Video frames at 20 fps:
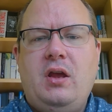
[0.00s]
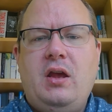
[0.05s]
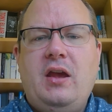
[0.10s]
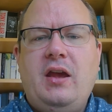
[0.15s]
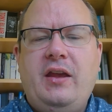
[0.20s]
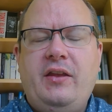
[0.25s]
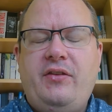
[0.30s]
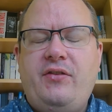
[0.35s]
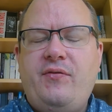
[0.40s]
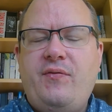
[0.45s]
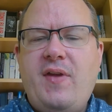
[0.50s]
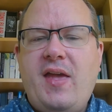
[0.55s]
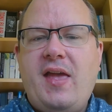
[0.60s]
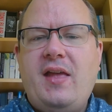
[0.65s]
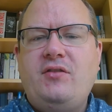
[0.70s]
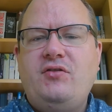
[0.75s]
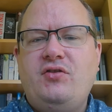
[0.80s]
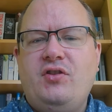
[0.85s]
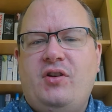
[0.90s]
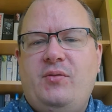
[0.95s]
It's their
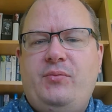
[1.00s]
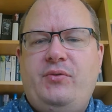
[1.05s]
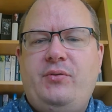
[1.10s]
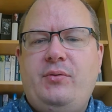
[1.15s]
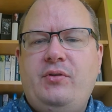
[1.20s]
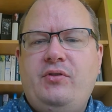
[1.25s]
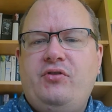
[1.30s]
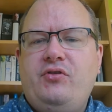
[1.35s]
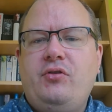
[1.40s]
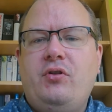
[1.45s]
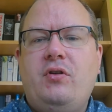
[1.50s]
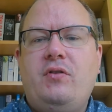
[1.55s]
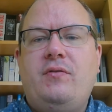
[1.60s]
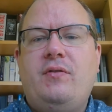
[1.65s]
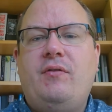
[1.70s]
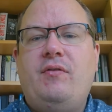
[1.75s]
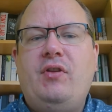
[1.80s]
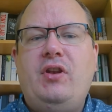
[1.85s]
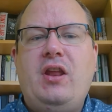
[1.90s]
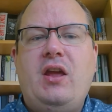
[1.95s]
job to ensure
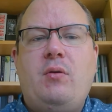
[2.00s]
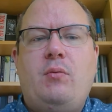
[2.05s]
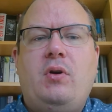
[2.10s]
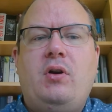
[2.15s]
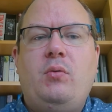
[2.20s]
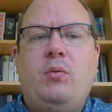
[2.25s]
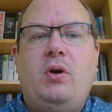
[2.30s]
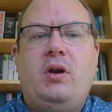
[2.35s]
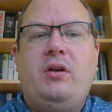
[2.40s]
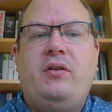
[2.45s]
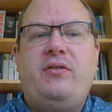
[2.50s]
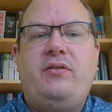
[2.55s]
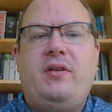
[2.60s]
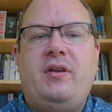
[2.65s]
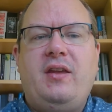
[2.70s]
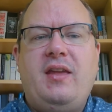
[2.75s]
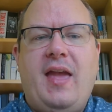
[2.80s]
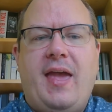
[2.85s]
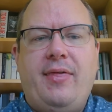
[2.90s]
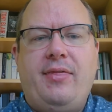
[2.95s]
that the network works
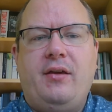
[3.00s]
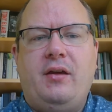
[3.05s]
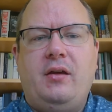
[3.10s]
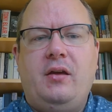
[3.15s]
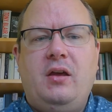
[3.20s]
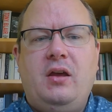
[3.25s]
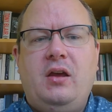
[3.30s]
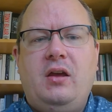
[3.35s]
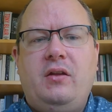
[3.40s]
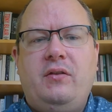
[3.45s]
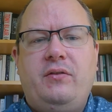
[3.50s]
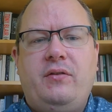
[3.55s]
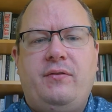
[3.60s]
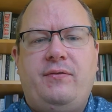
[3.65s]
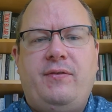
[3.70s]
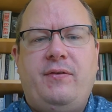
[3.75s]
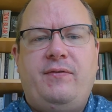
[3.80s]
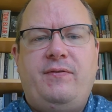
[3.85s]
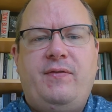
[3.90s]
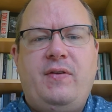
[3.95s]
together to
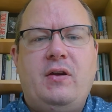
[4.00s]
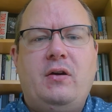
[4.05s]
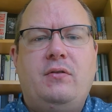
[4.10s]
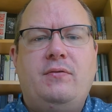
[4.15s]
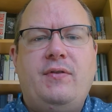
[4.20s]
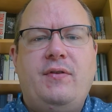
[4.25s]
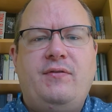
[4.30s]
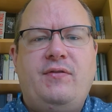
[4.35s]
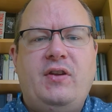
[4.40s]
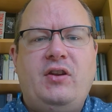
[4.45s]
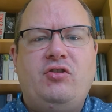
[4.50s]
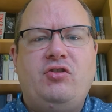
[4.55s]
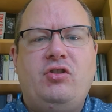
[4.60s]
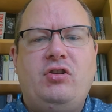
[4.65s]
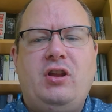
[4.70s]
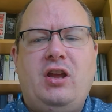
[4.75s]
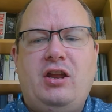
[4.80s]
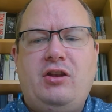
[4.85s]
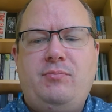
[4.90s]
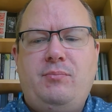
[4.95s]
fulfill the vision
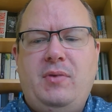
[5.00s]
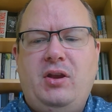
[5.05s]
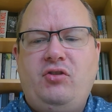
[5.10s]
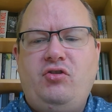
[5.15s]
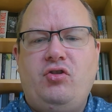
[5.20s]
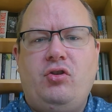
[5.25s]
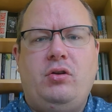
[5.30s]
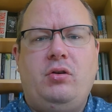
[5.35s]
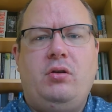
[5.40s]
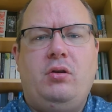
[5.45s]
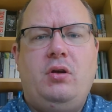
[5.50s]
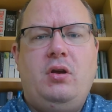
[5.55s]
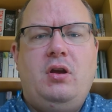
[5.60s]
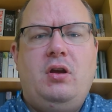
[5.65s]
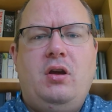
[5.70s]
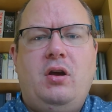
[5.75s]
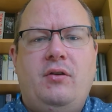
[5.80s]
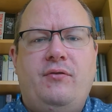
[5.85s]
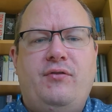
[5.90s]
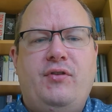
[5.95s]
and mission
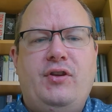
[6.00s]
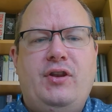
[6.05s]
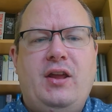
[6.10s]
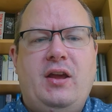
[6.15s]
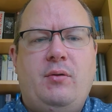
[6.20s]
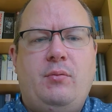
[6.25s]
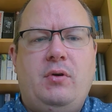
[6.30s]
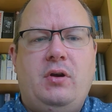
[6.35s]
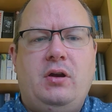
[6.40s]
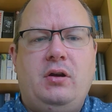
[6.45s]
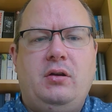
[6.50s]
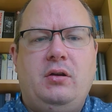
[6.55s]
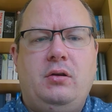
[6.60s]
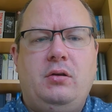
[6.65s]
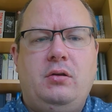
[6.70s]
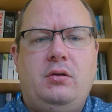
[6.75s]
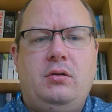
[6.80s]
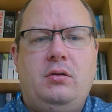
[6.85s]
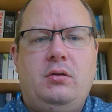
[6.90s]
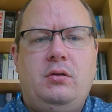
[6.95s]
of the network.
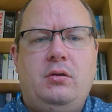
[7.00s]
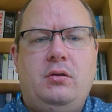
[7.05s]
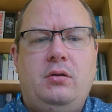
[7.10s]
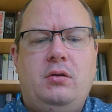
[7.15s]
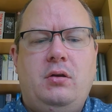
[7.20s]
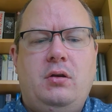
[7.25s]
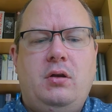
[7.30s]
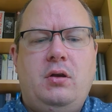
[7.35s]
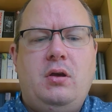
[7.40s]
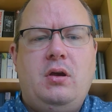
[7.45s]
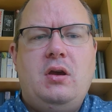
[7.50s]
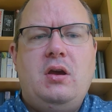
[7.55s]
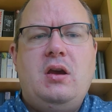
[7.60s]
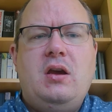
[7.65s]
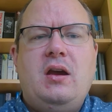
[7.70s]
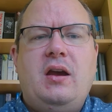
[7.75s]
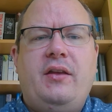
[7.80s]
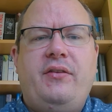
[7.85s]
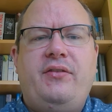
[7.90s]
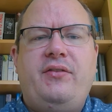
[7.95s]

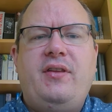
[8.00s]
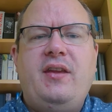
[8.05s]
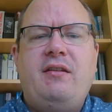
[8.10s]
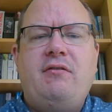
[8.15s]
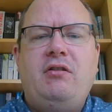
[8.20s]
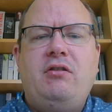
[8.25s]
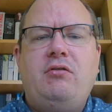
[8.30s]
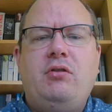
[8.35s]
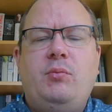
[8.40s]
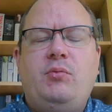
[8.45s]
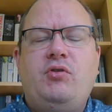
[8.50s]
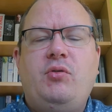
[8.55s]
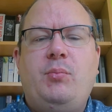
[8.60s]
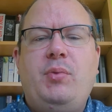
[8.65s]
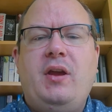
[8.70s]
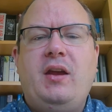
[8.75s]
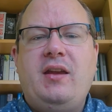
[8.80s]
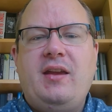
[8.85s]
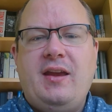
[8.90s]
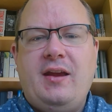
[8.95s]
A steering group should be
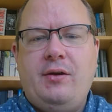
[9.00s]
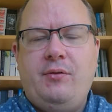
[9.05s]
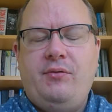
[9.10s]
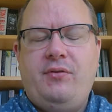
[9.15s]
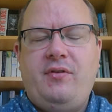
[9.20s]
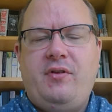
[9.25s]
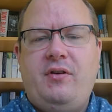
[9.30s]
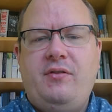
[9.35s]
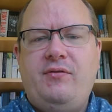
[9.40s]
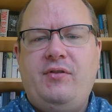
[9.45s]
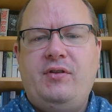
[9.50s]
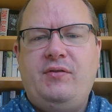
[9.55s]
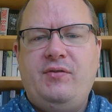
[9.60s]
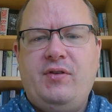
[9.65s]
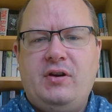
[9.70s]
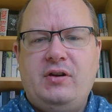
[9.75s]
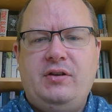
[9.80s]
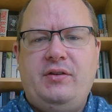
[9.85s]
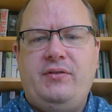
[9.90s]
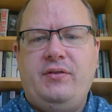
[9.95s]
a council of
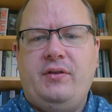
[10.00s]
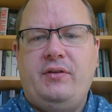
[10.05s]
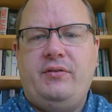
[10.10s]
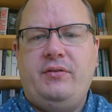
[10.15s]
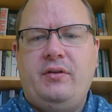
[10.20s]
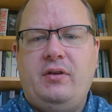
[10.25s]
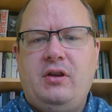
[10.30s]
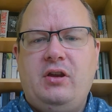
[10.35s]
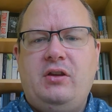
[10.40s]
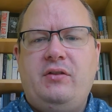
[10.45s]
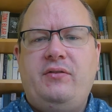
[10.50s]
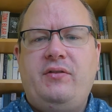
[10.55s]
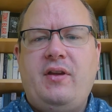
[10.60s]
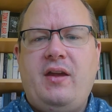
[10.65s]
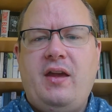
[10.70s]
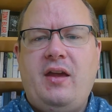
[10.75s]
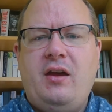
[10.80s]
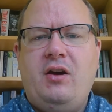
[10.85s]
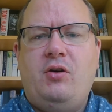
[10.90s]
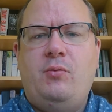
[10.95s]
advisors to
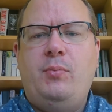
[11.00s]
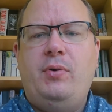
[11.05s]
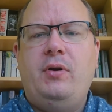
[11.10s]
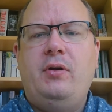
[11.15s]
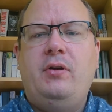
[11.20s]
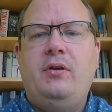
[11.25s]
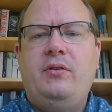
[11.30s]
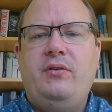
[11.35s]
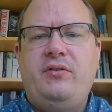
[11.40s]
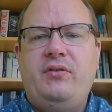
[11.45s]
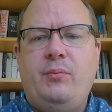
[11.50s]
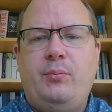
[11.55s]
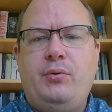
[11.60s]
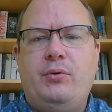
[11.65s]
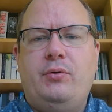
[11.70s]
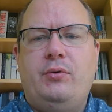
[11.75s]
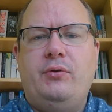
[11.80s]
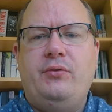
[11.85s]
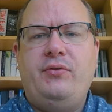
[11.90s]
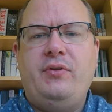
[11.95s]
help,
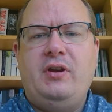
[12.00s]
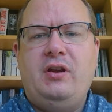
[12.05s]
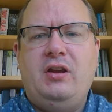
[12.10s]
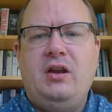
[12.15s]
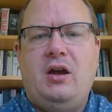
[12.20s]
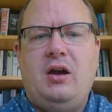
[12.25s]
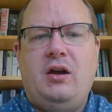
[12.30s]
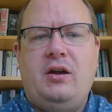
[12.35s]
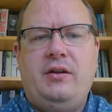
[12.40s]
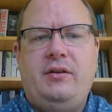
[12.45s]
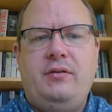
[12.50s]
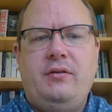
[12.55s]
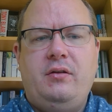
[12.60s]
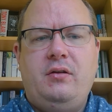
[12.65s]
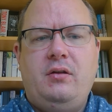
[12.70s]
support and guide.